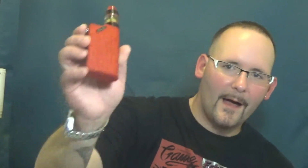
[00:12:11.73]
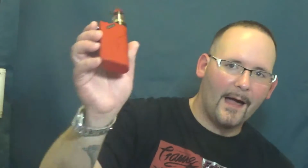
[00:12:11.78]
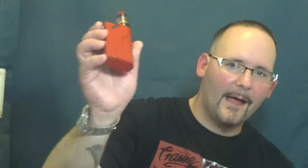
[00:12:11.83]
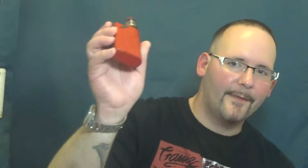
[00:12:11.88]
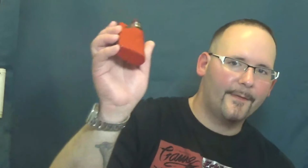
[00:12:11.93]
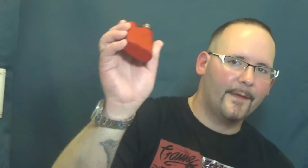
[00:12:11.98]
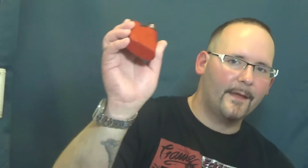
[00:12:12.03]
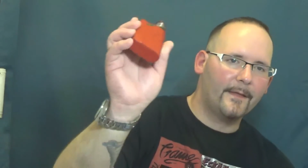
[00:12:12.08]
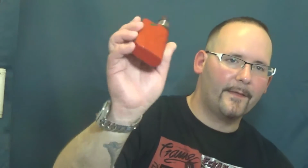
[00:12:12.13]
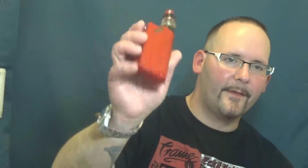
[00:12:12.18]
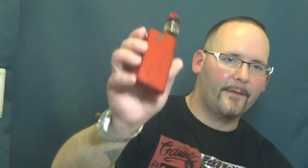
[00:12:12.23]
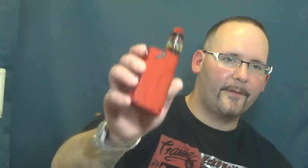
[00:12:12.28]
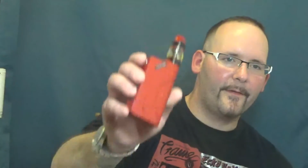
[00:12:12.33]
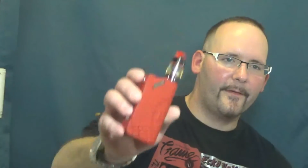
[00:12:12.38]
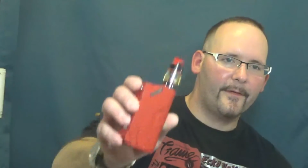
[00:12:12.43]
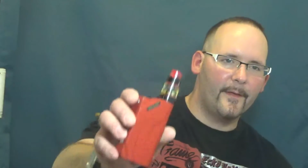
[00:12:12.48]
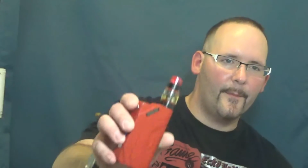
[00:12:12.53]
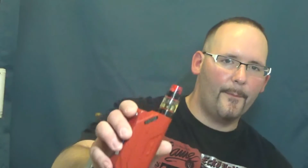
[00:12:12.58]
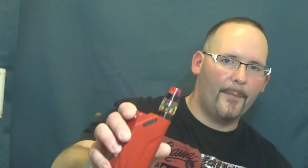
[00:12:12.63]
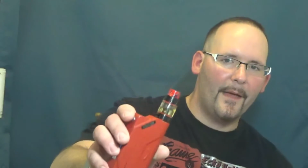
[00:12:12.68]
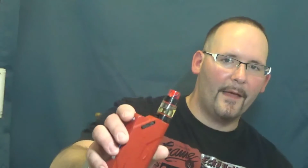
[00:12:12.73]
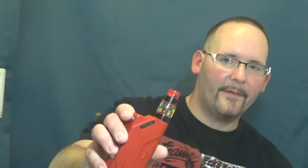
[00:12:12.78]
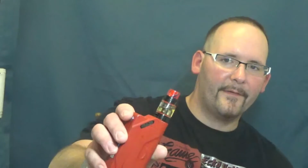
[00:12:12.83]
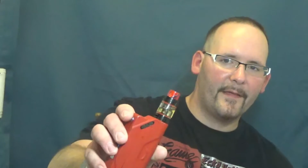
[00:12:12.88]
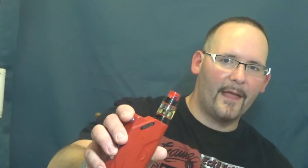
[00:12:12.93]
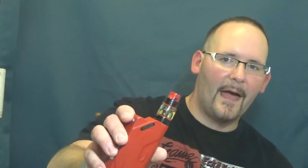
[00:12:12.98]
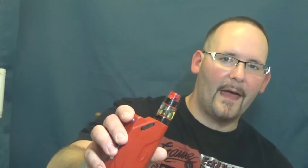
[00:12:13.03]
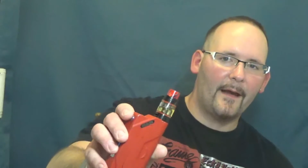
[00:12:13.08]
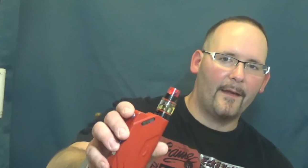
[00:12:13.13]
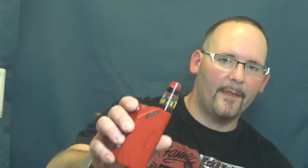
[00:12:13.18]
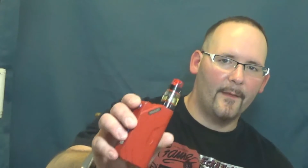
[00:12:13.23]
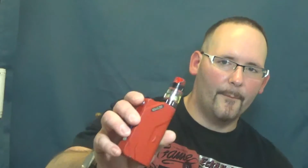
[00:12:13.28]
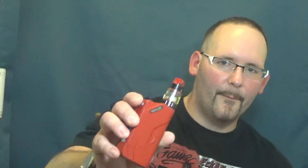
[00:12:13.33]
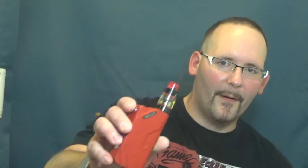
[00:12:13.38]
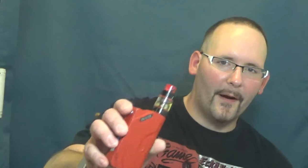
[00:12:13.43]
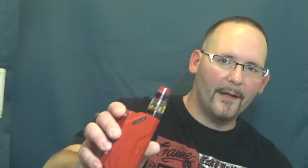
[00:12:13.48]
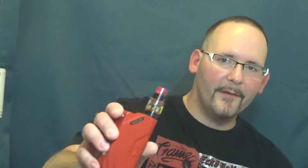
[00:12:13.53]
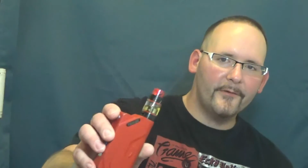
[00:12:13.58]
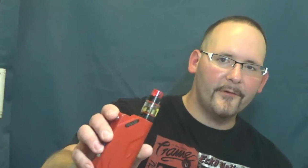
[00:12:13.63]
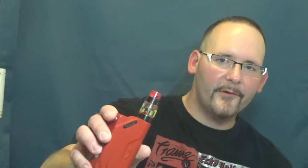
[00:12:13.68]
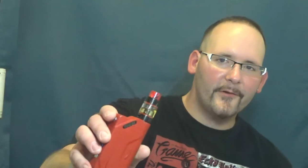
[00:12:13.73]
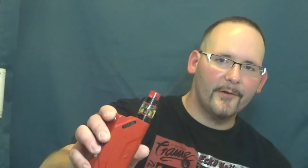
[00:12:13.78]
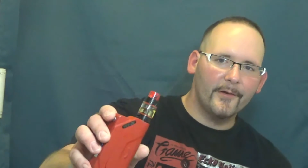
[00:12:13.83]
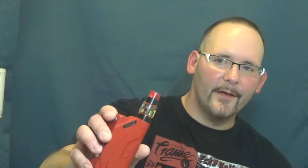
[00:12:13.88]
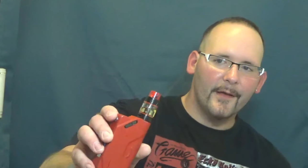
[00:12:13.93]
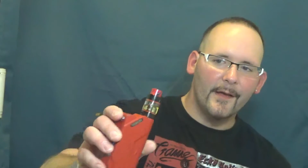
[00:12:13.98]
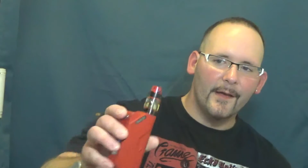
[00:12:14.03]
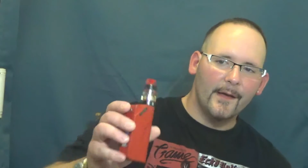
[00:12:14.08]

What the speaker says: I think this is the best out of the bunch.